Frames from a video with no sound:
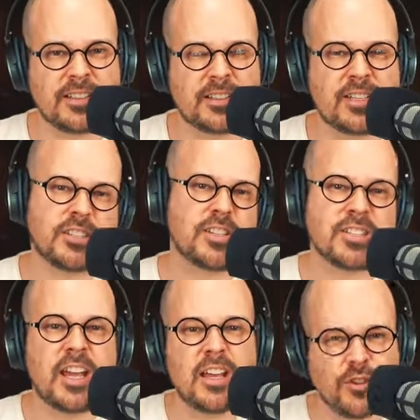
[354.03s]
It's just
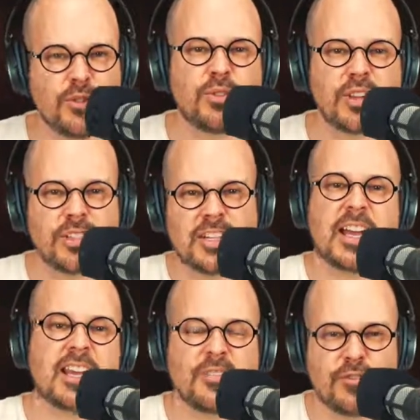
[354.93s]
you're not
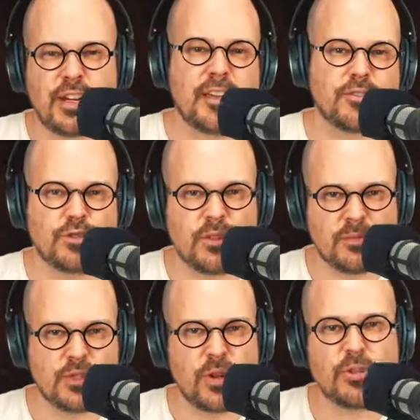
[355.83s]
tired of live
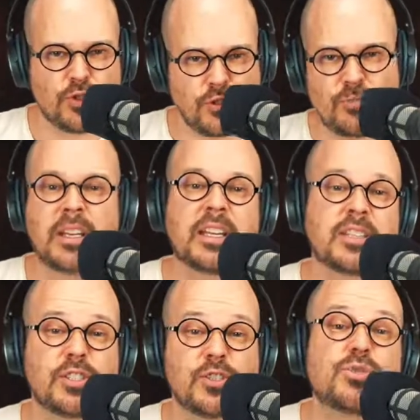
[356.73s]
streams or Zoom
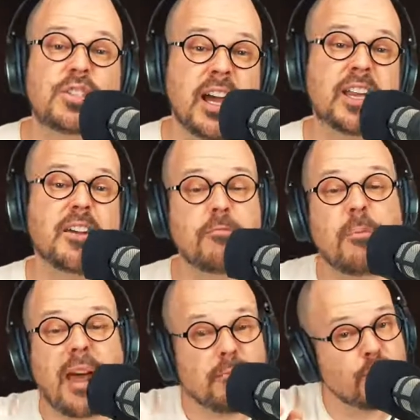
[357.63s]
meetings. You're tired of
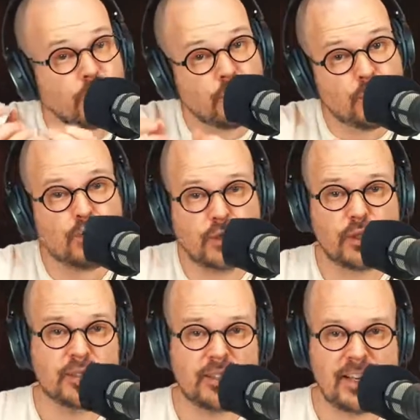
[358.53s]
bad produced
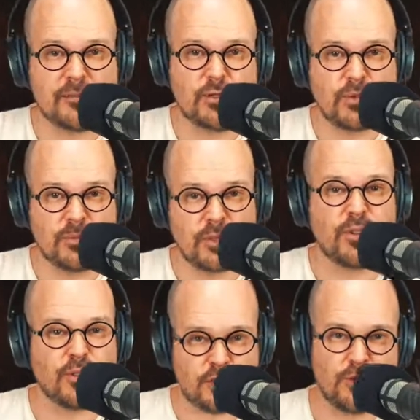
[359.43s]
live streams
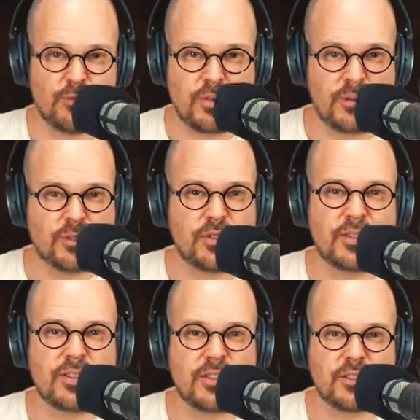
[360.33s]
or Zoom
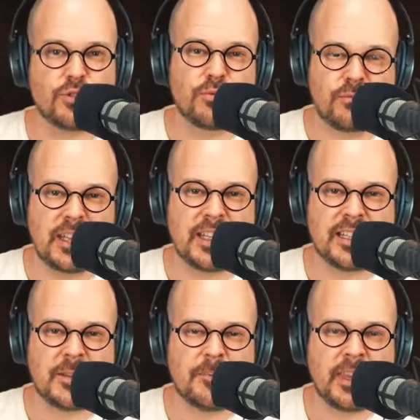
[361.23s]
meetings.